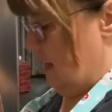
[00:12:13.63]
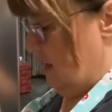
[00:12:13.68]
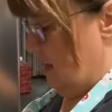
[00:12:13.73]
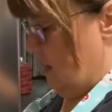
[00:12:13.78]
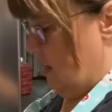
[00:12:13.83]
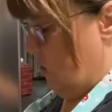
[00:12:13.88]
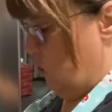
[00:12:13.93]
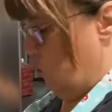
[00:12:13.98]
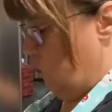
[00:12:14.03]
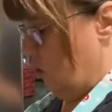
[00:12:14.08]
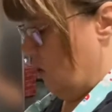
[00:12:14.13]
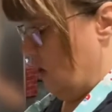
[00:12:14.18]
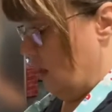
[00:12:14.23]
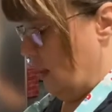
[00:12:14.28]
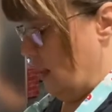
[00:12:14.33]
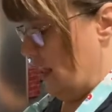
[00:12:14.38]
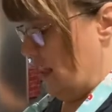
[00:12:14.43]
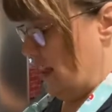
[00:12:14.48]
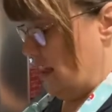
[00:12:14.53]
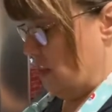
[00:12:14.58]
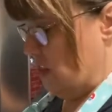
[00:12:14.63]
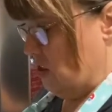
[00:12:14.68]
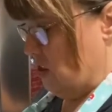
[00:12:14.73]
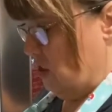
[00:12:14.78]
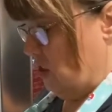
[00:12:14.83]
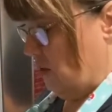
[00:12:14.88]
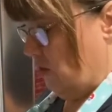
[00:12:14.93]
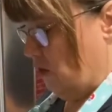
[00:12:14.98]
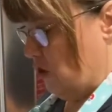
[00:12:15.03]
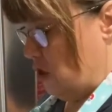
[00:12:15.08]
And we're gonna let this
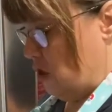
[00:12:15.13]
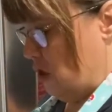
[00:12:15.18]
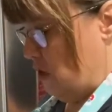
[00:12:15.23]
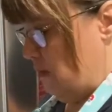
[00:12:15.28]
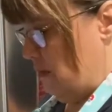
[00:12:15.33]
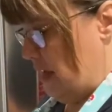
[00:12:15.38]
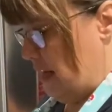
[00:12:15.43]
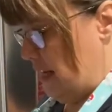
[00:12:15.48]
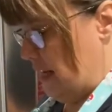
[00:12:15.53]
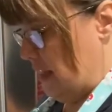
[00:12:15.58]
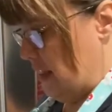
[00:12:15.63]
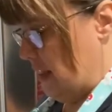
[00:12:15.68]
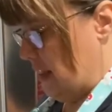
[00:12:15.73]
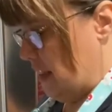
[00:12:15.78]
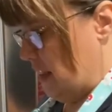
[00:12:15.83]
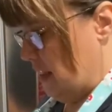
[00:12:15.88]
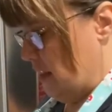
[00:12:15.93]
cook for 2 minutes.